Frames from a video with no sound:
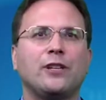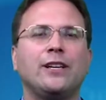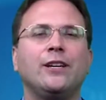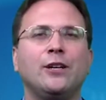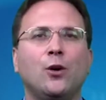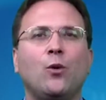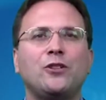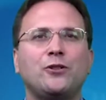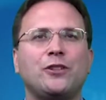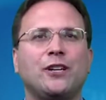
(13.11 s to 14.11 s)
Usually,
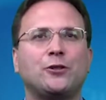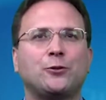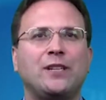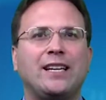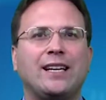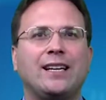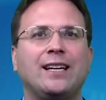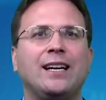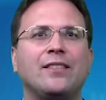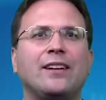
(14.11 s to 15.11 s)
once you're done
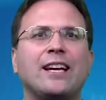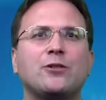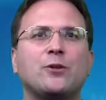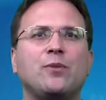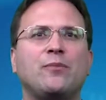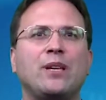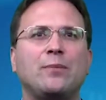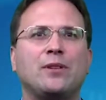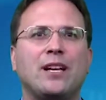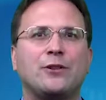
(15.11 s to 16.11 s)
treating, the next group
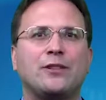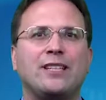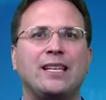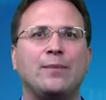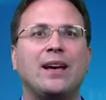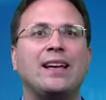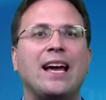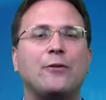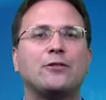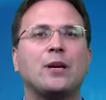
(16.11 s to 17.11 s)
of people on your team
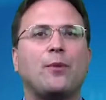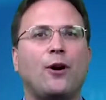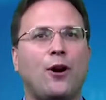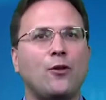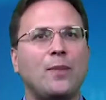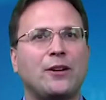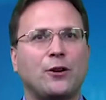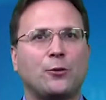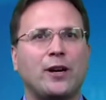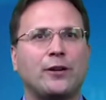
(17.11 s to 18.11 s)
gathers up all the
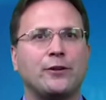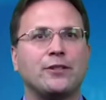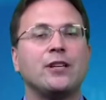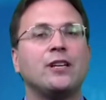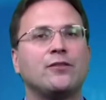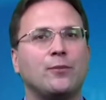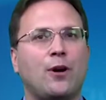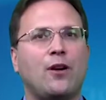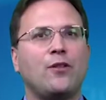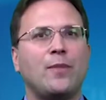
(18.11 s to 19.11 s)
medical records
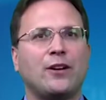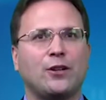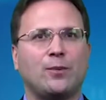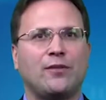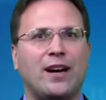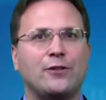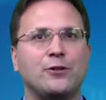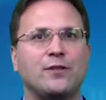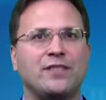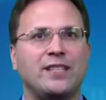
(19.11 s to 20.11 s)
from all the medical
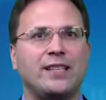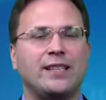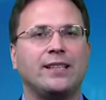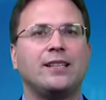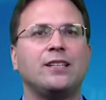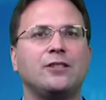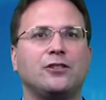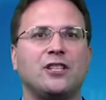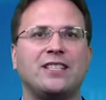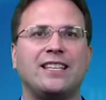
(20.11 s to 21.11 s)
providers you have seen,
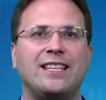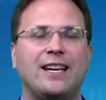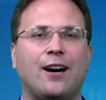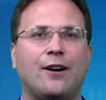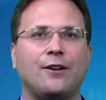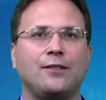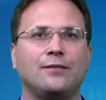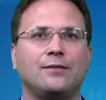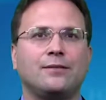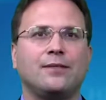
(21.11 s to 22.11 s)
such as the
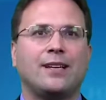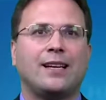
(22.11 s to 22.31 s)
ER,